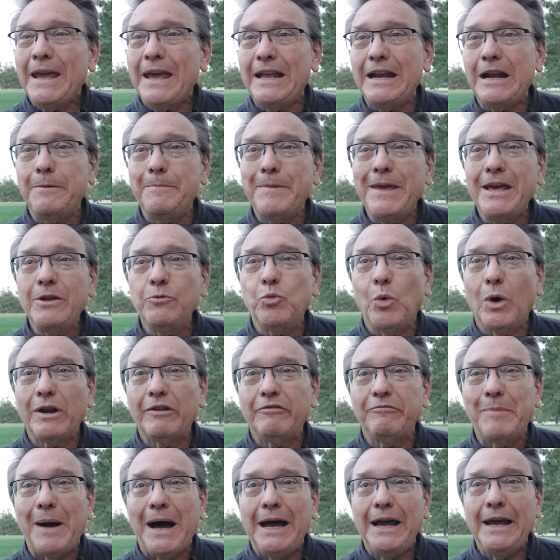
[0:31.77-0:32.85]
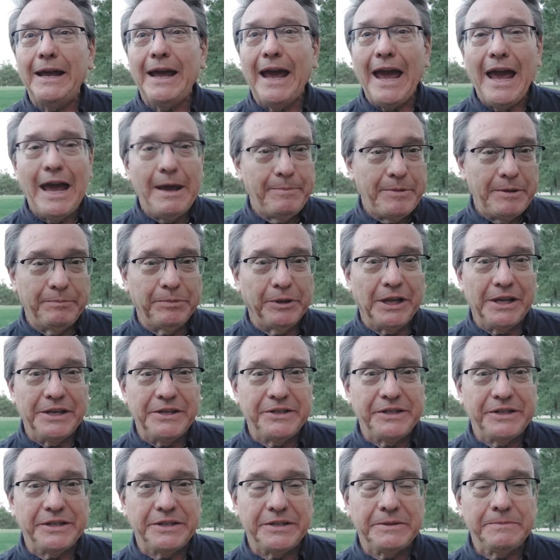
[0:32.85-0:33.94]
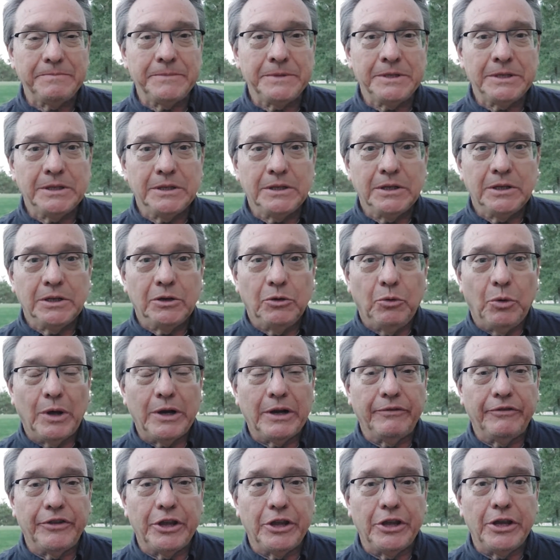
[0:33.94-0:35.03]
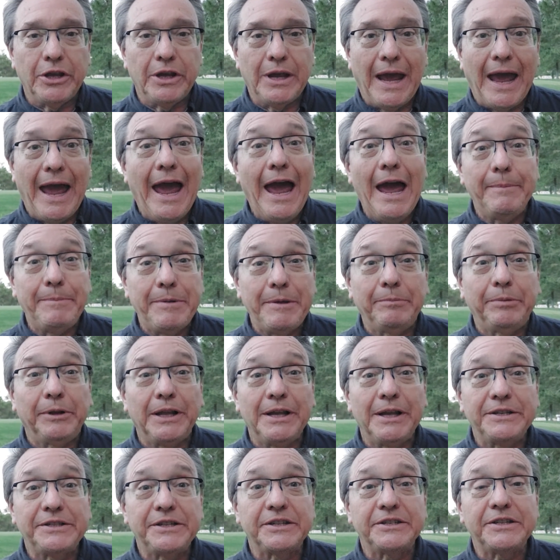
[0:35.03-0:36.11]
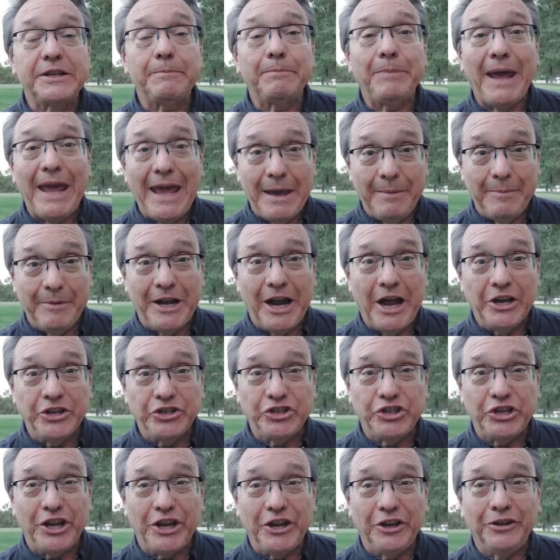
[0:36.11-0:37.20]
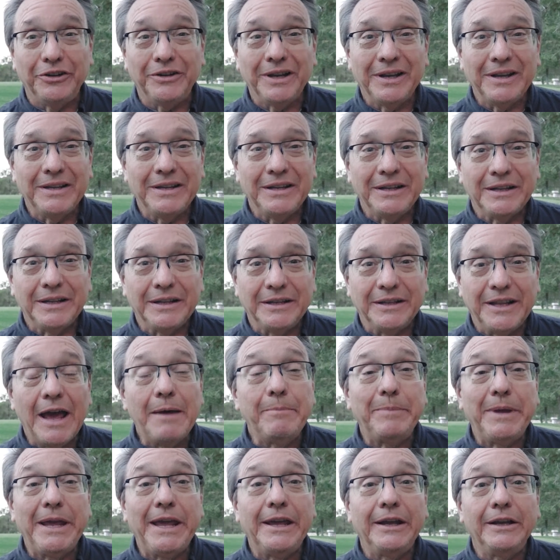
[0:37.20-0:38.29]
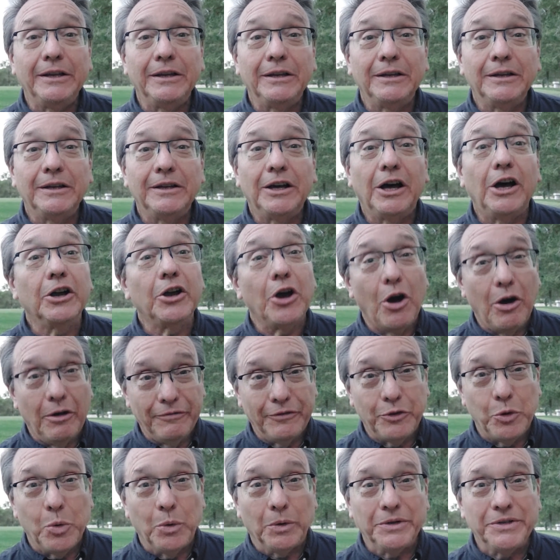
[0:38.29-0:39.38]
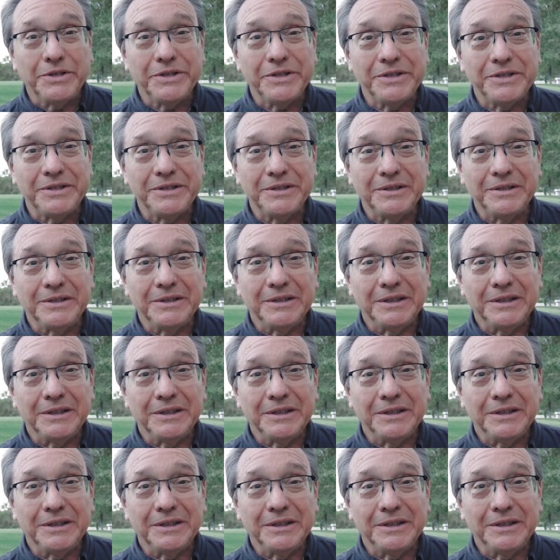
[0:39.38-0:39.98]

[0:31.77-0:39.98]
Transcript: And I'm in one of my happy places, one of the happy places that Pam and I shared, that being a golf course.